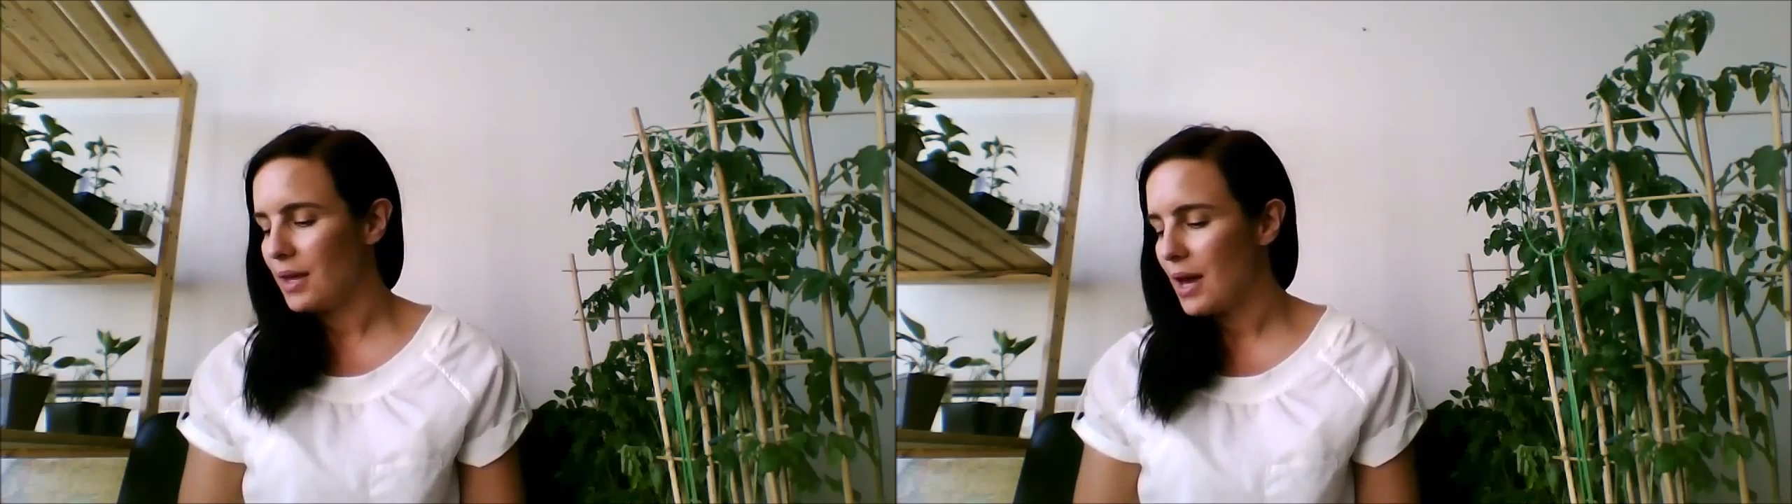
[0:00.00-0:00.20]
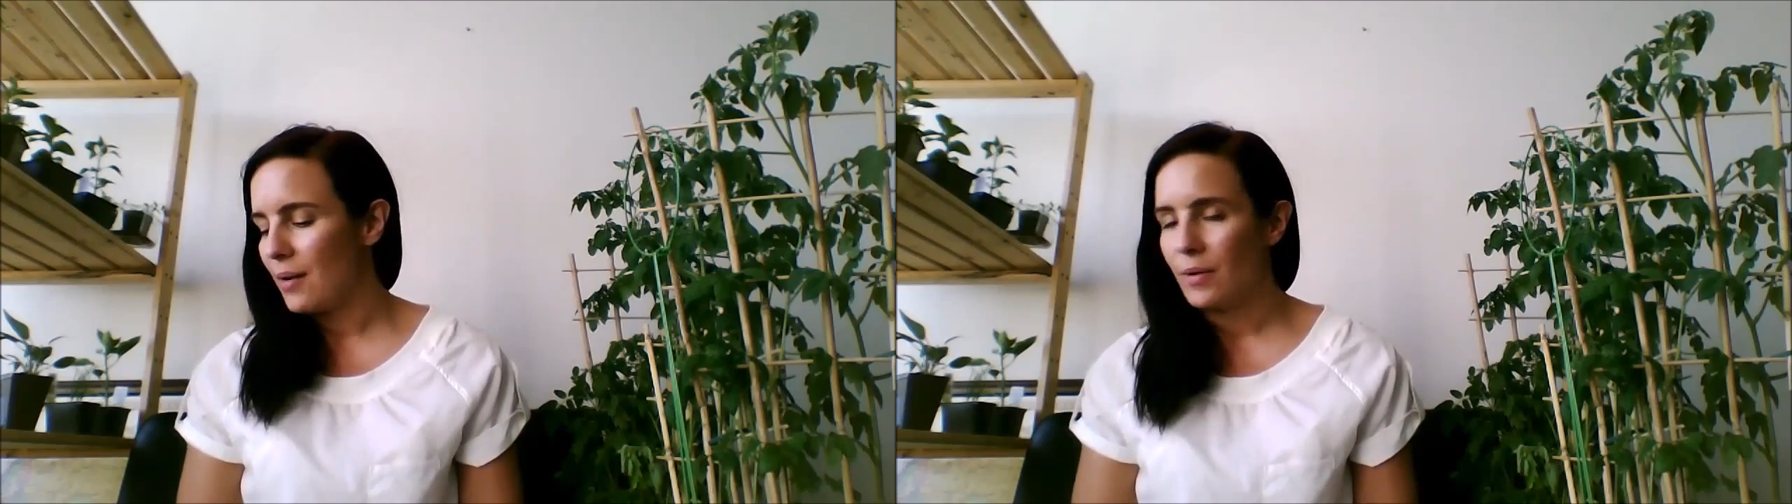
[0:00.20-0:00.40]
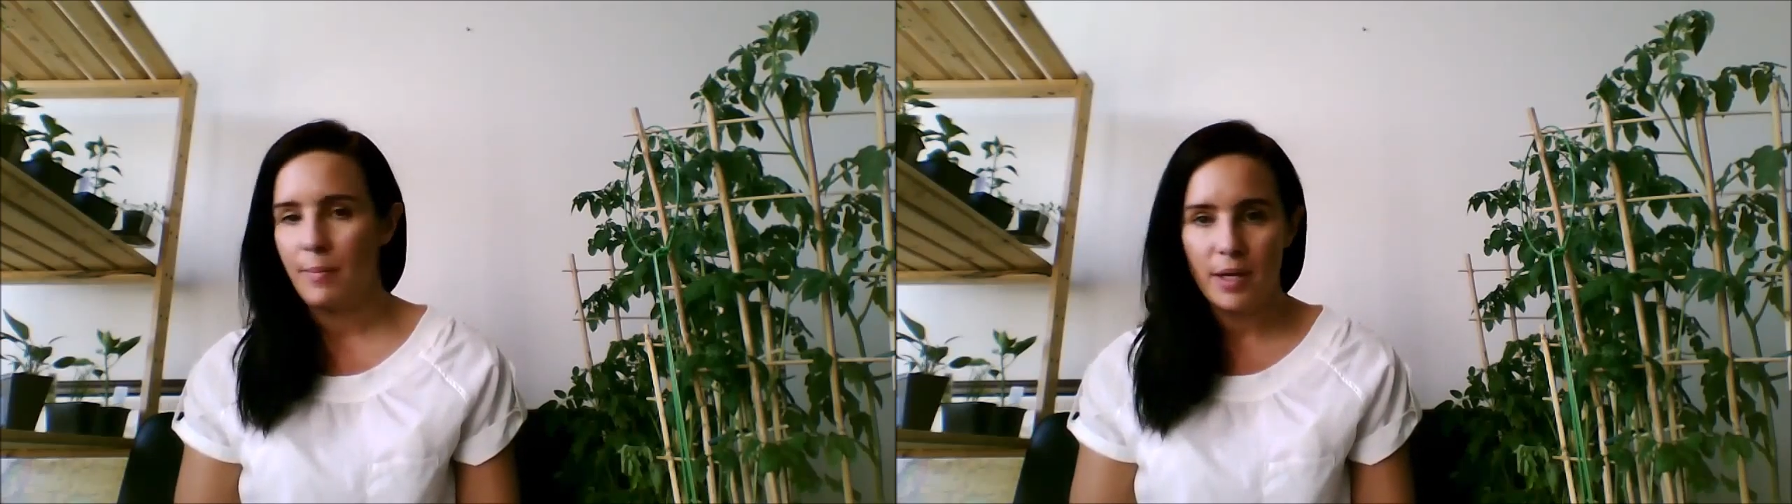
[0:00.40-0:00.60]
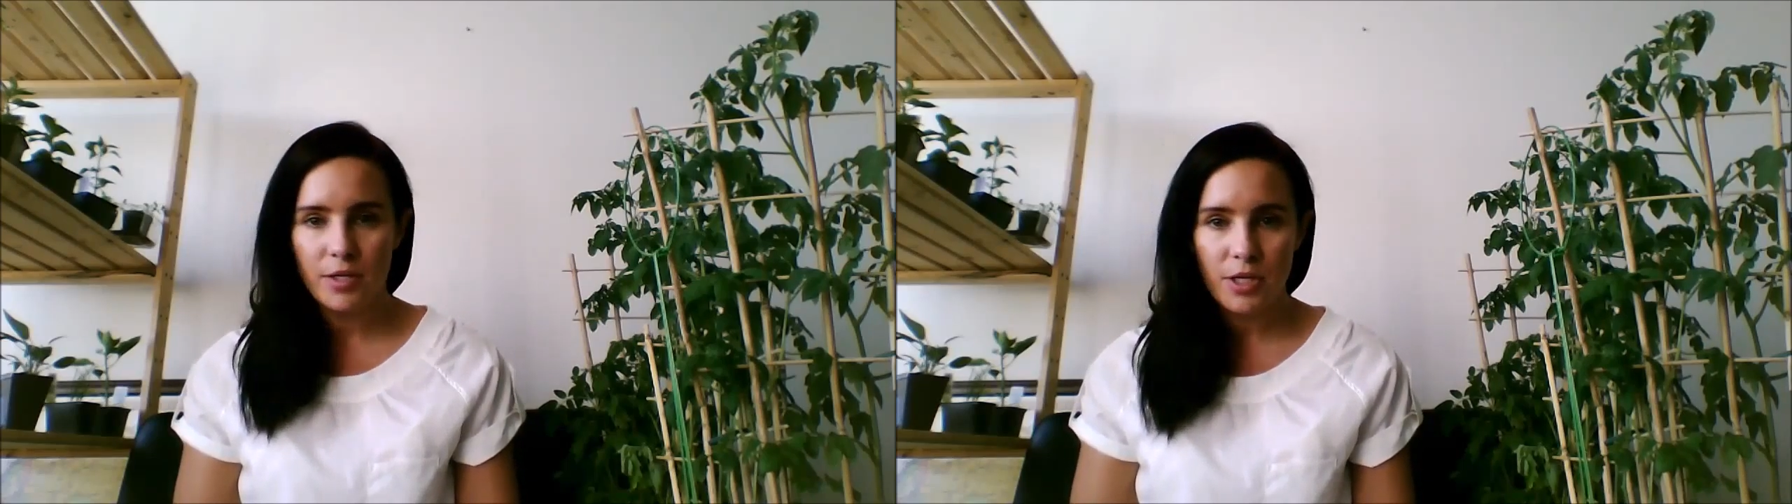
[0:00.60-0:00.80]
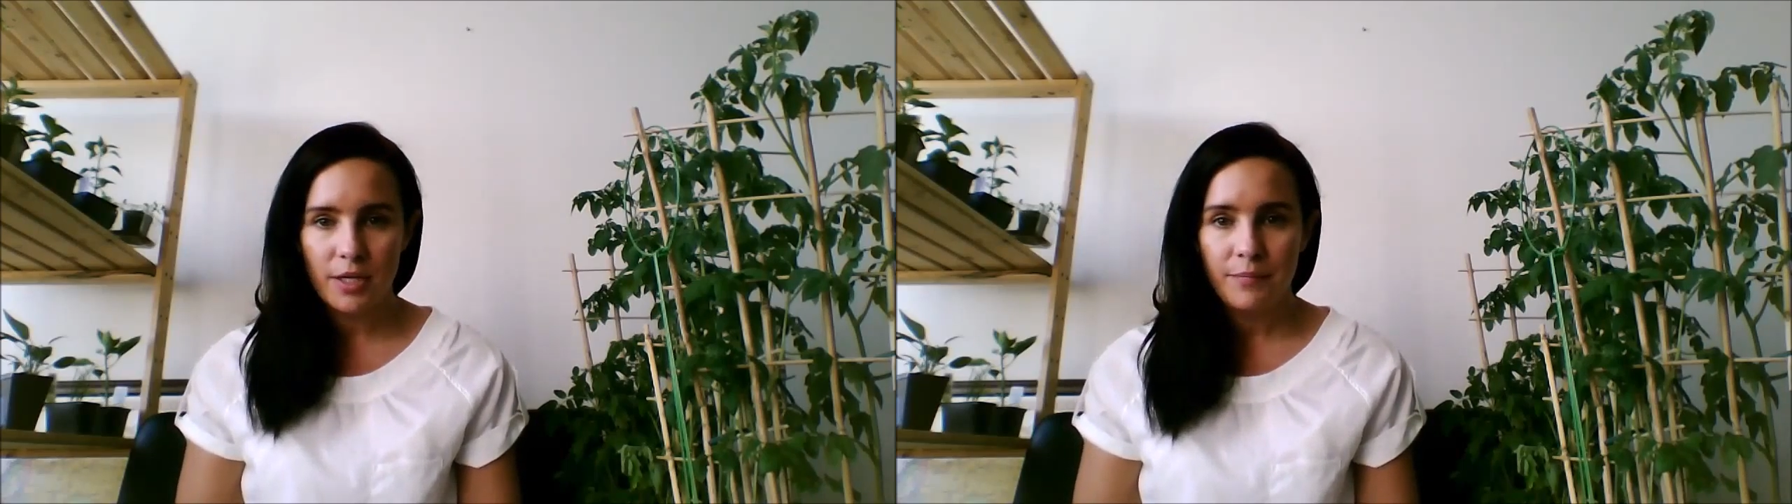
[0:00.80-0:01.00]
that I would
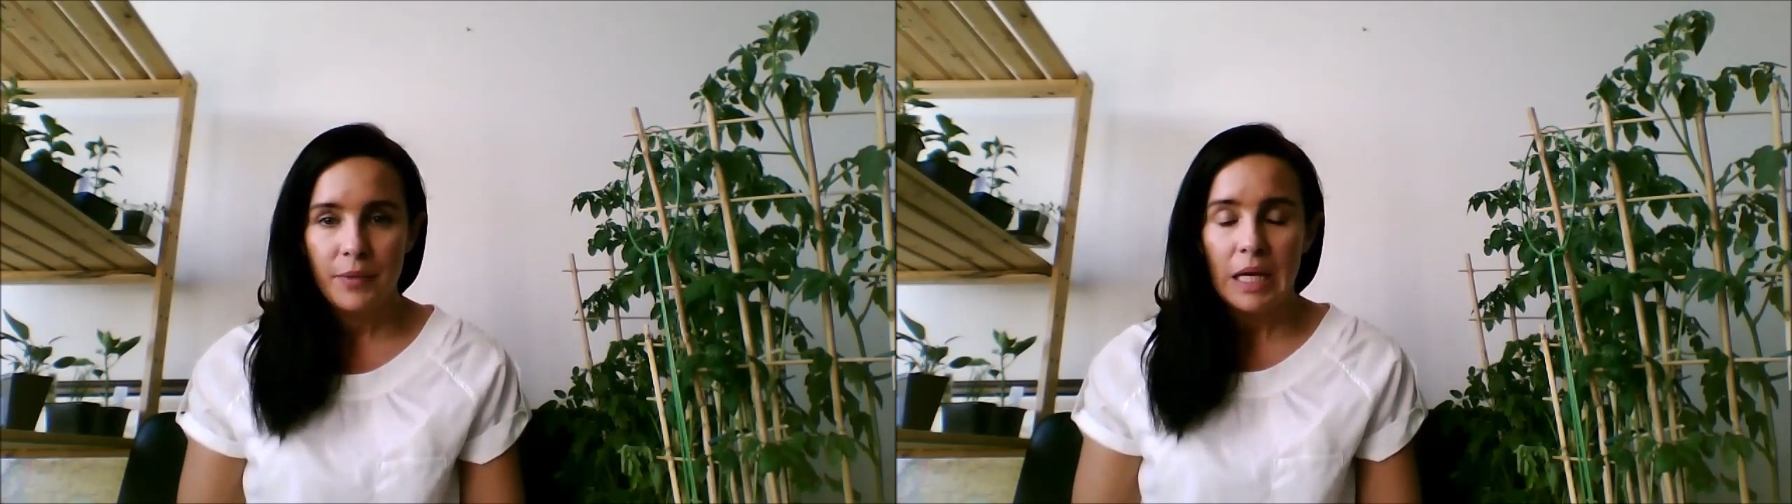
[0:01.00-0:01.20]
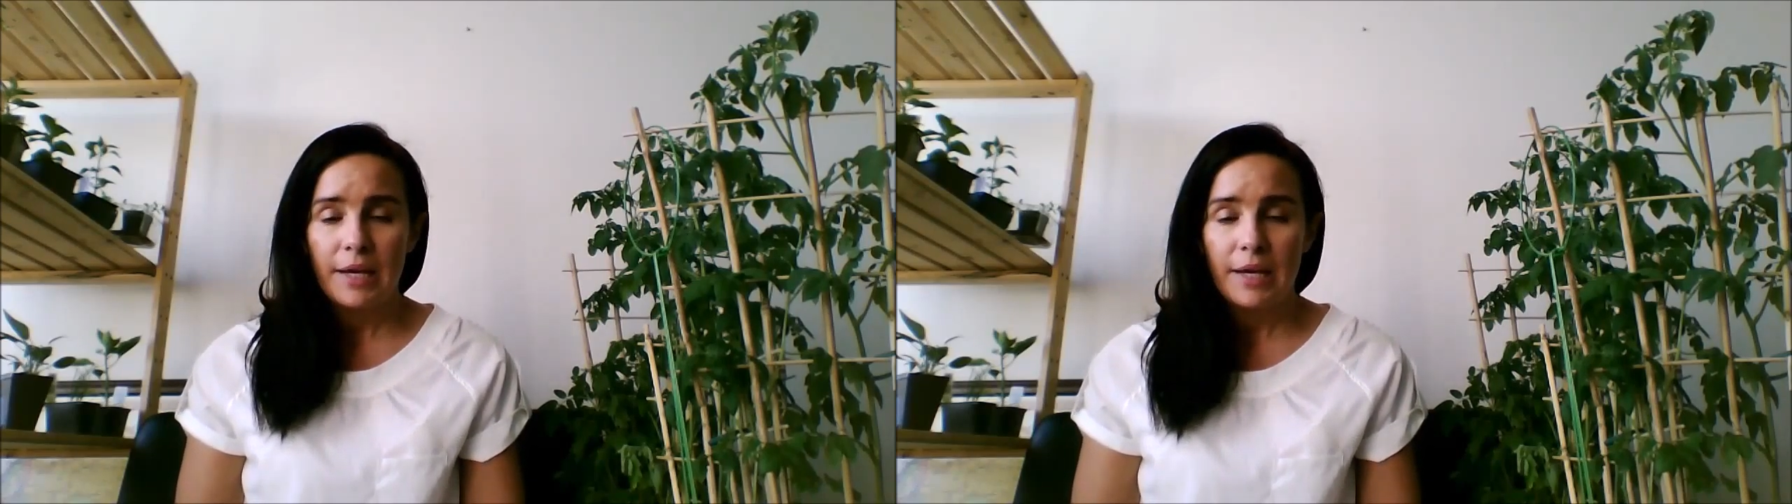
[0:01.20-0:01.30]
mention,